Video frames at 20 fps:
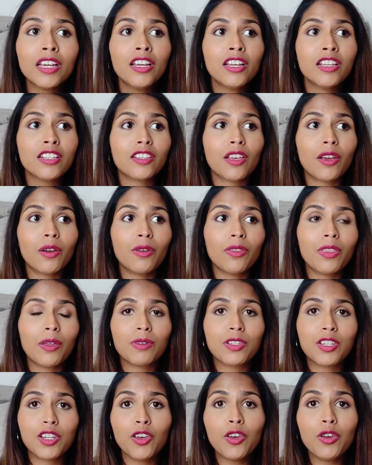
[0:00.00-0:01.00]
So
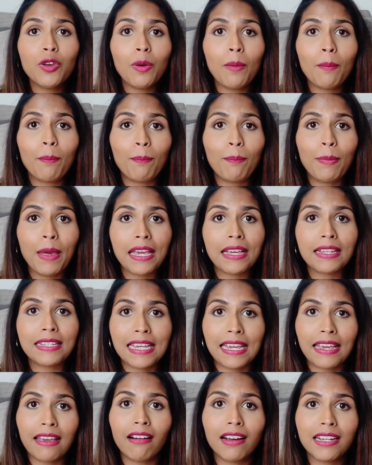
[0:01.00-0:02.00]
there were two big
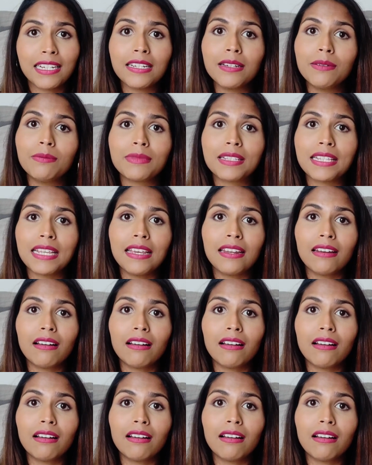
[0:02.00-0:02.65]
ticket items